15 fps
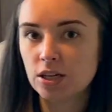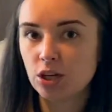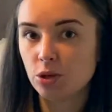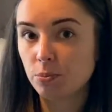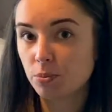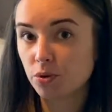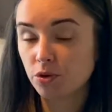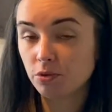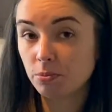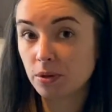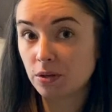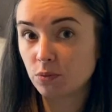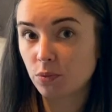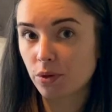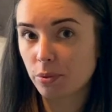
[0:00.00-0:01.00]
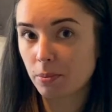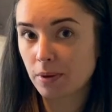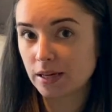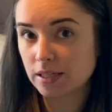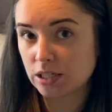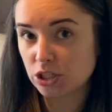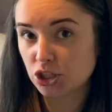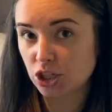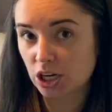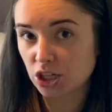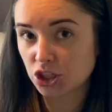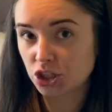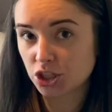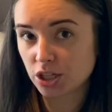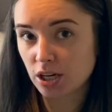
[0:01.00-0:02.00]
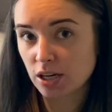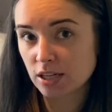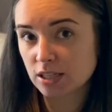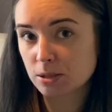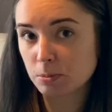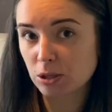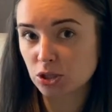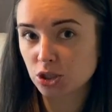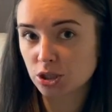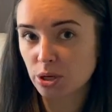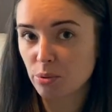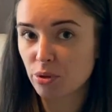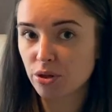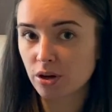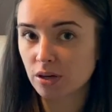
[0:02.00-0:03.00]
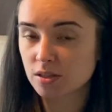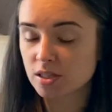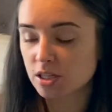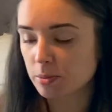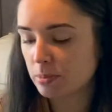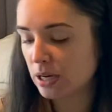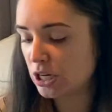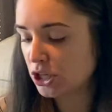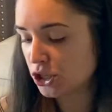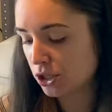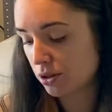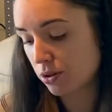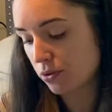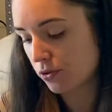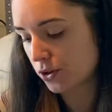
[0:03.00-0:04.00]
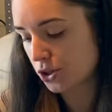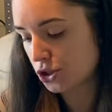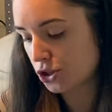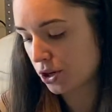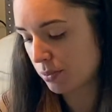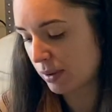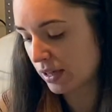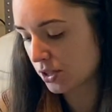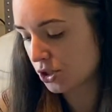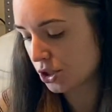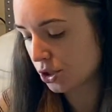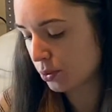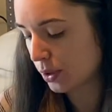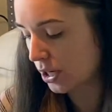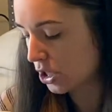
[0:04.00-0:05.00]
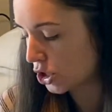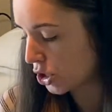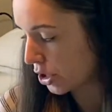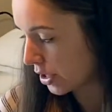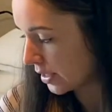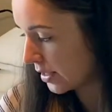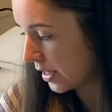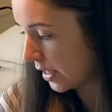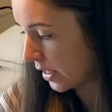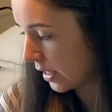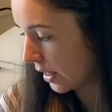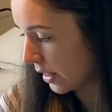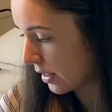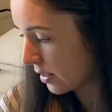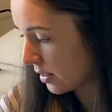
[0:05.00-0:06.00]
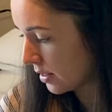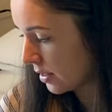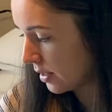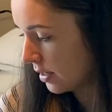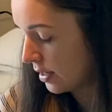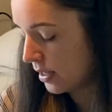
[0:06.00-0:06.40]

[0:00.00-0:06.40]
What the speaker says: improvement with my digestion, especially with constipation in the first trimester when I started taking this.